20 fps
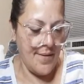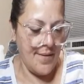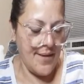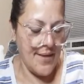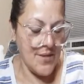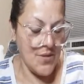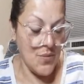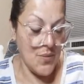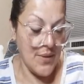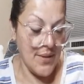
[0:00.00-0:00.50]

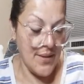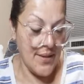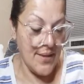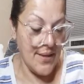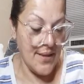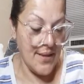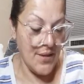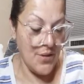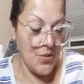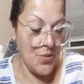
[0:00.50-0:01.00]
That's one
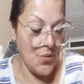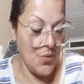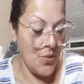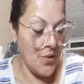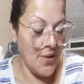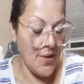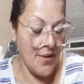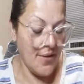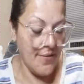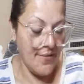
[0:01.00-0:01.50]
thing I do
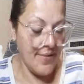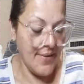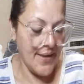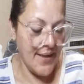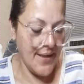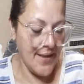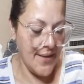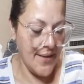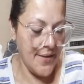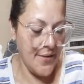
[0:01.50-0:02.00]
love,
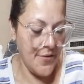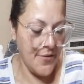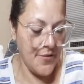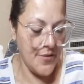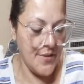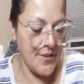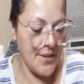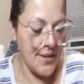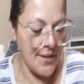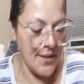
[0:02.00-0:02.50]

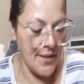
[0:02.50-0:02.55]
eyeliners.